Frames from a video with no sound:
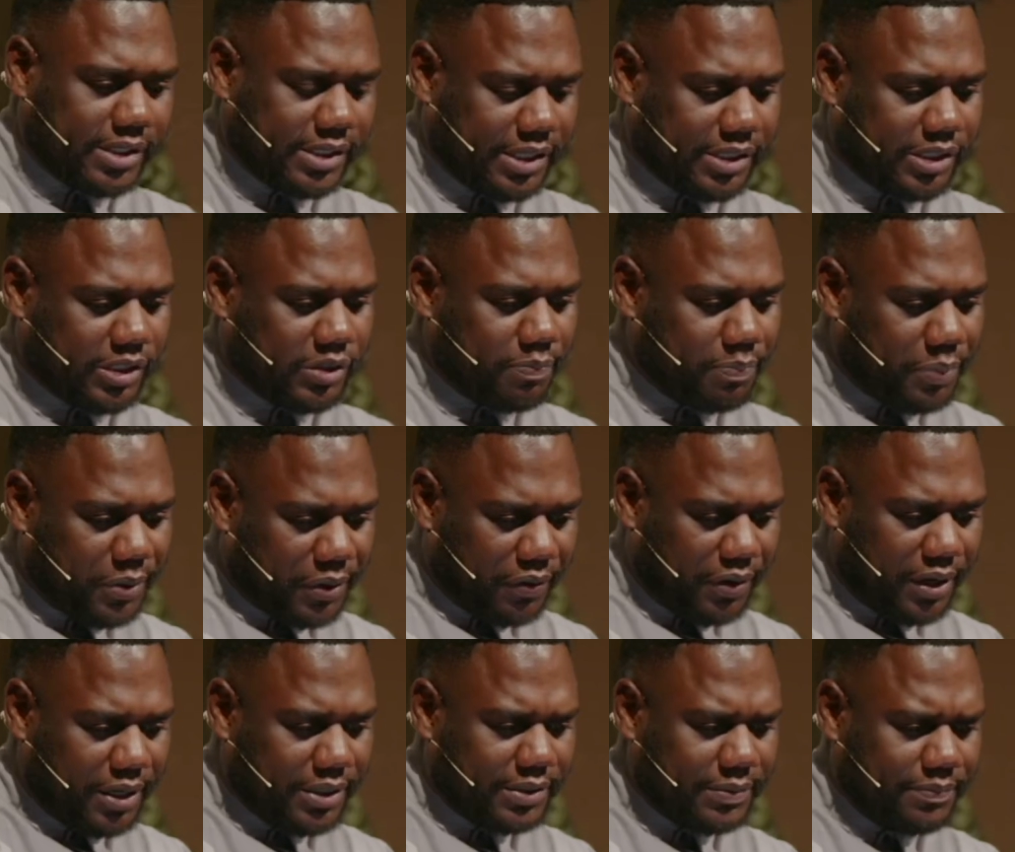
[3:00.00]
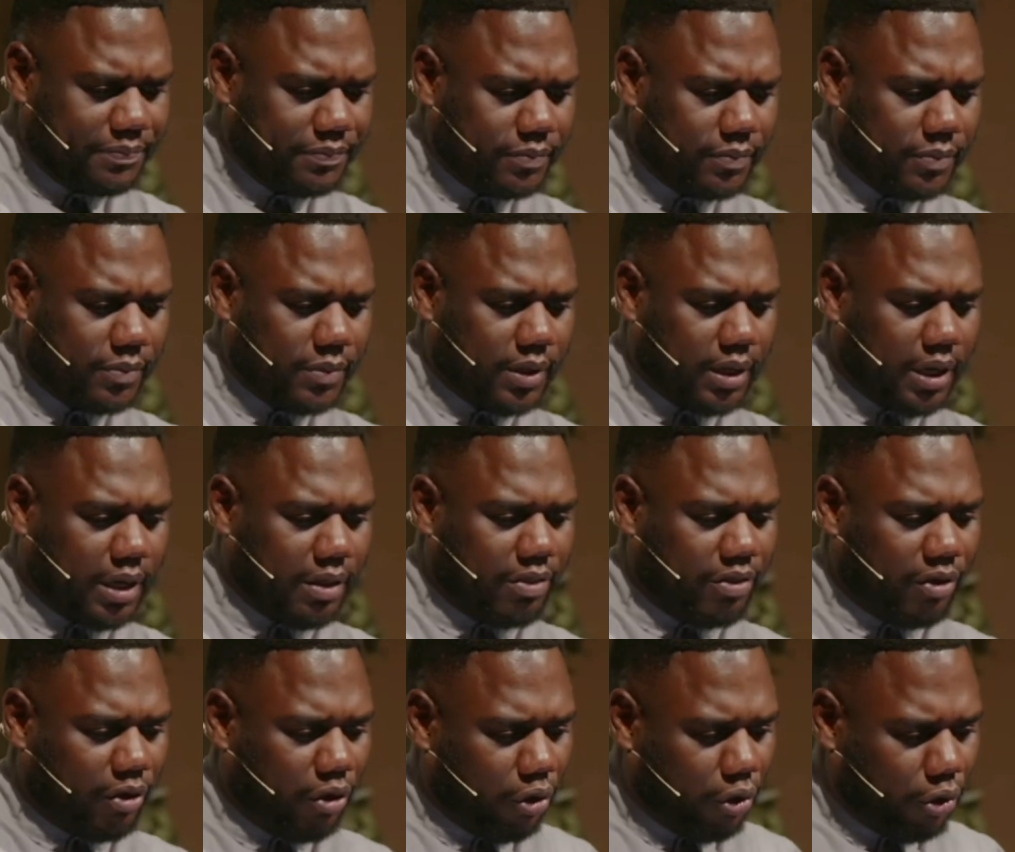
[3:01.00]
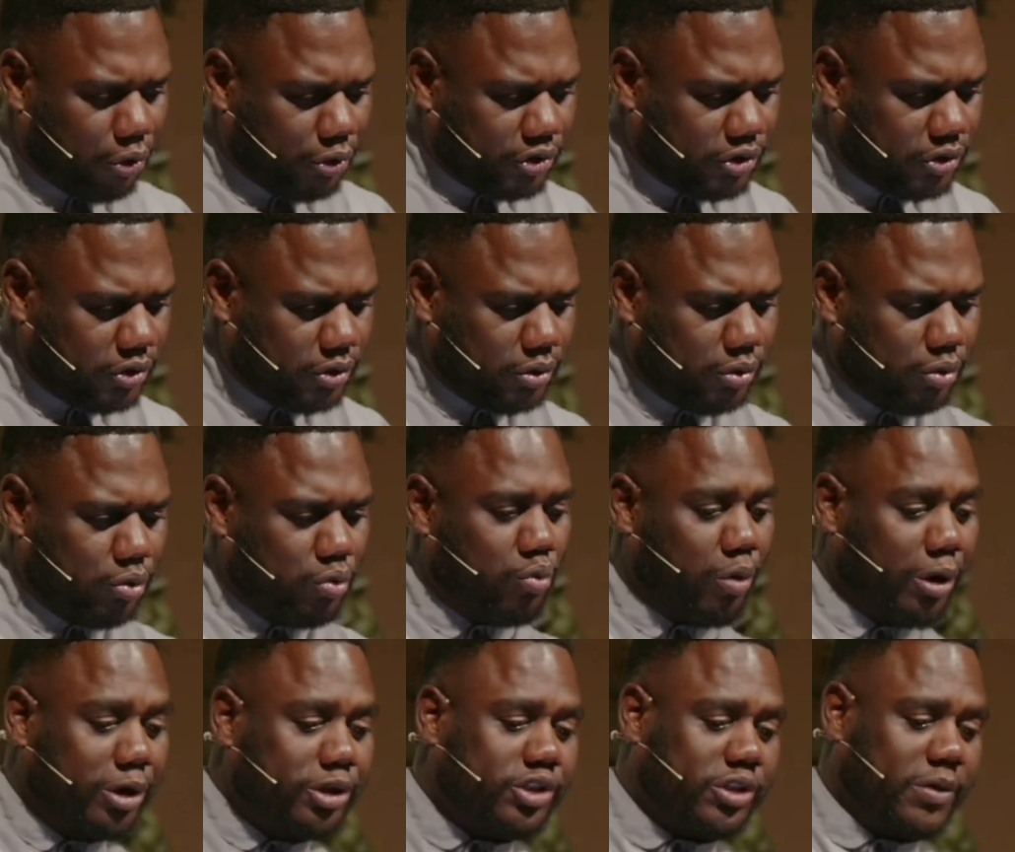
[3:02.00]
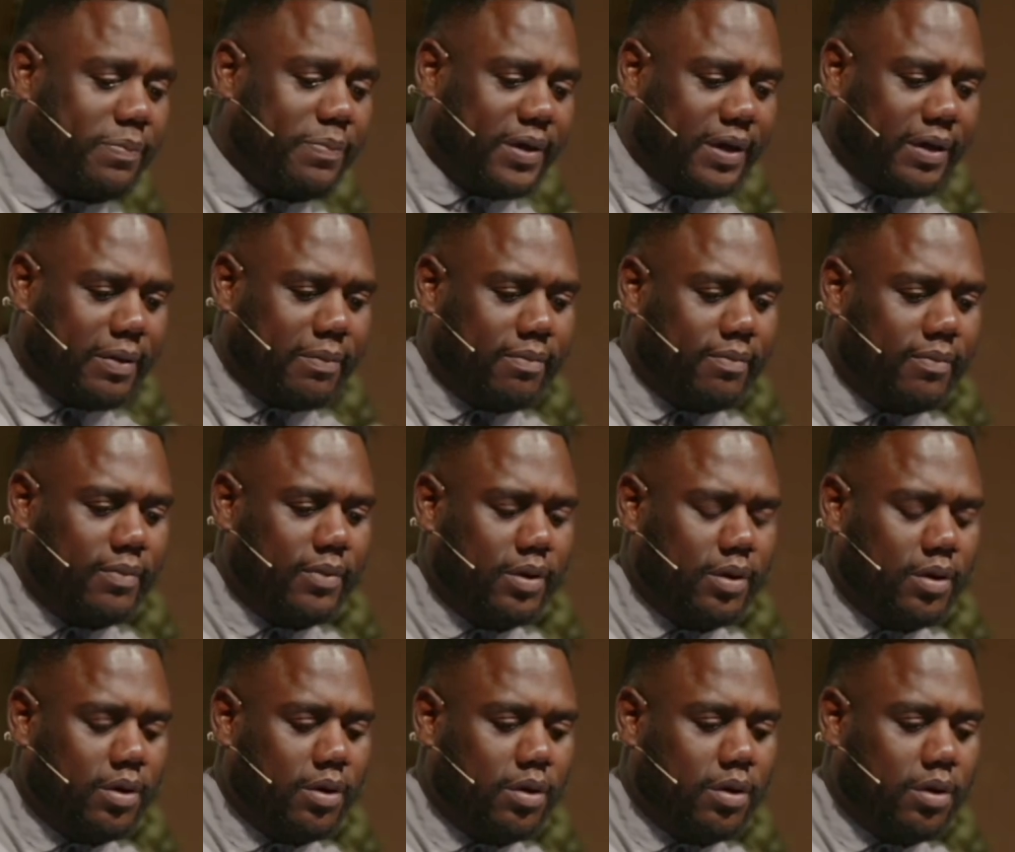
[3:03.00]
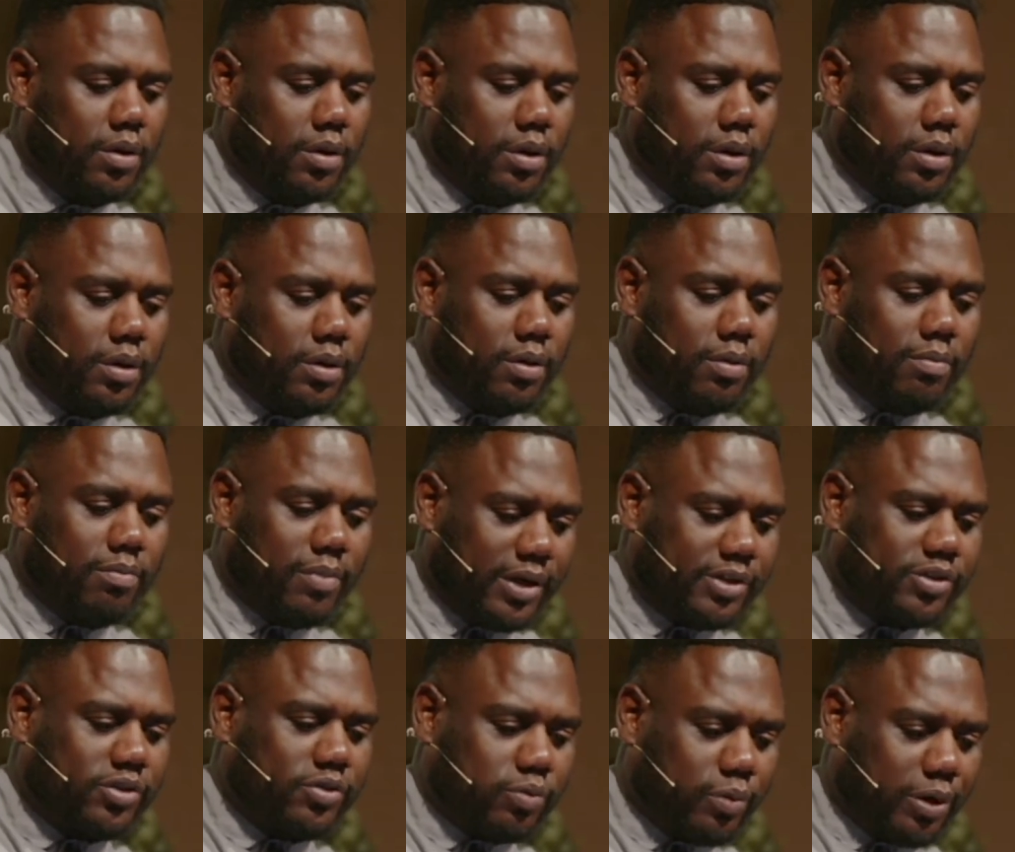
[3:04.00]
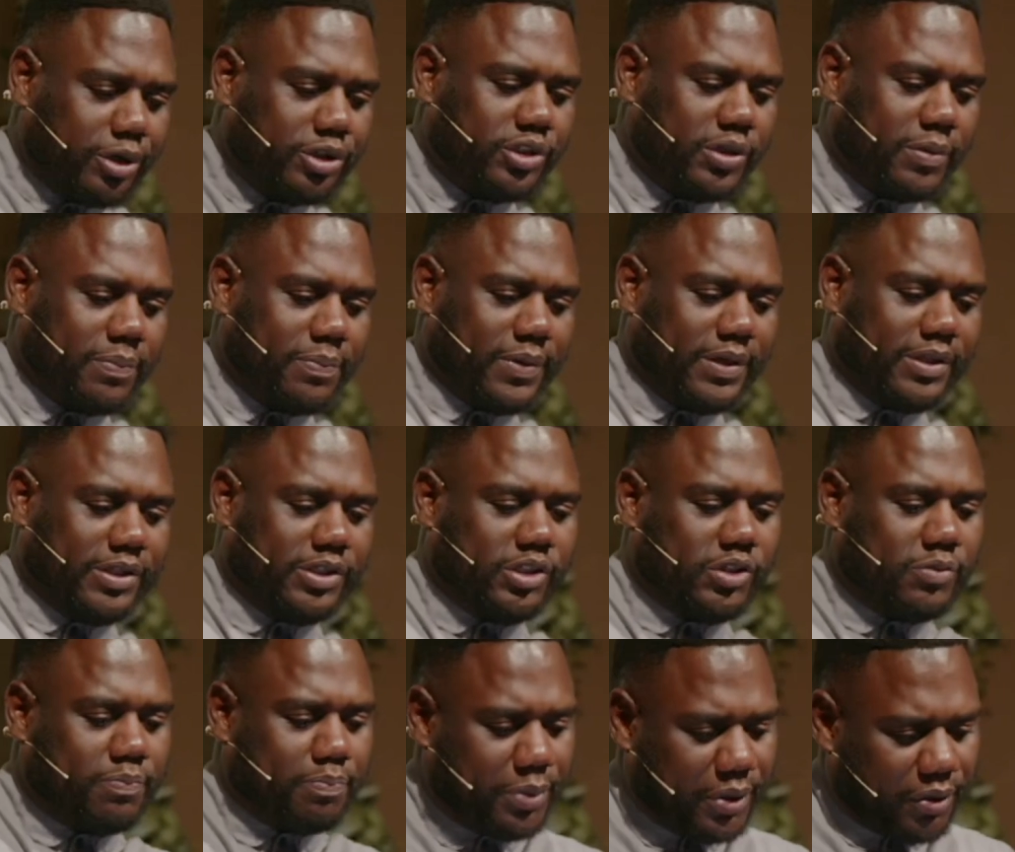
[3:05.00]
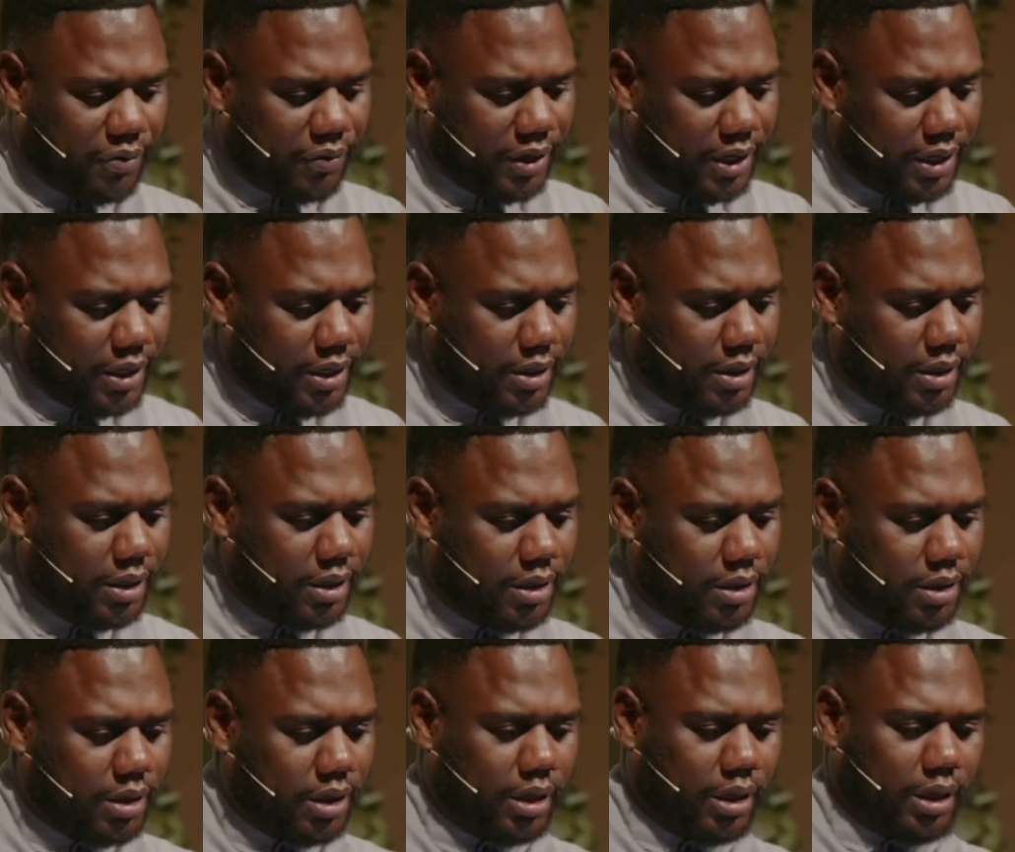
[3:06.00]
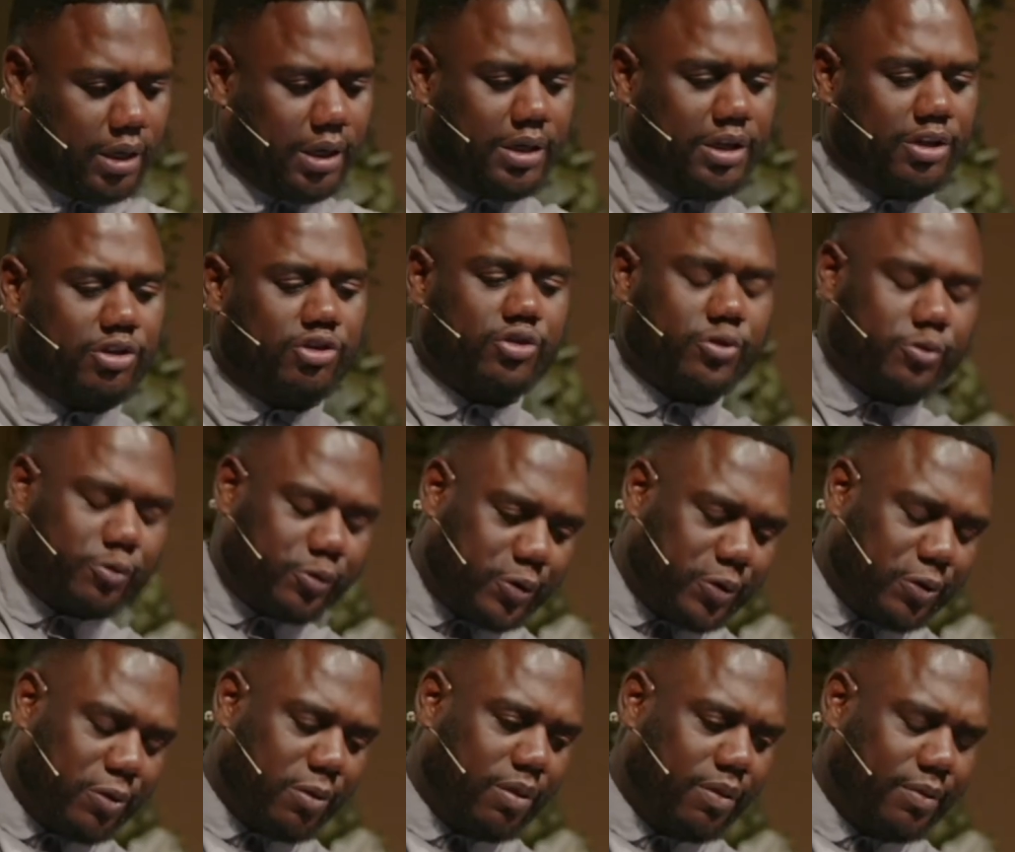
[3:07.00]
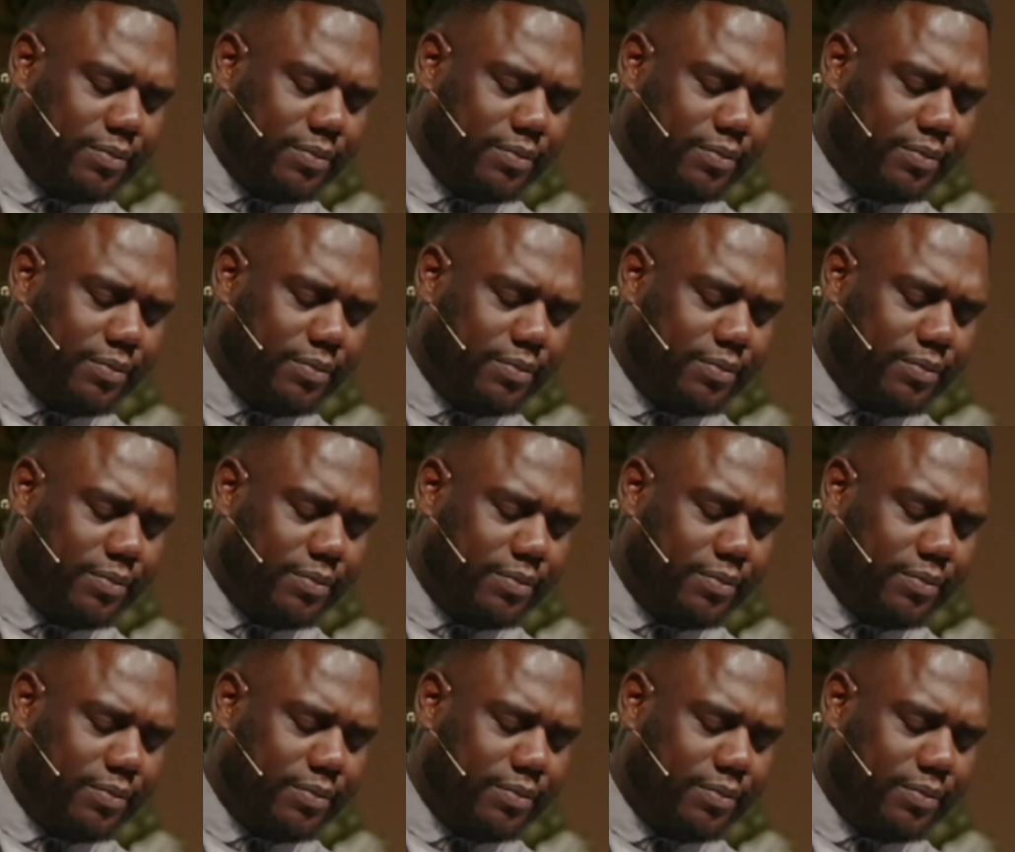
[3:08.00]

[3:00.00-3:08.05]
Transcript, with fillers: a spirit, and those who worship him must worship in spirit and in truth.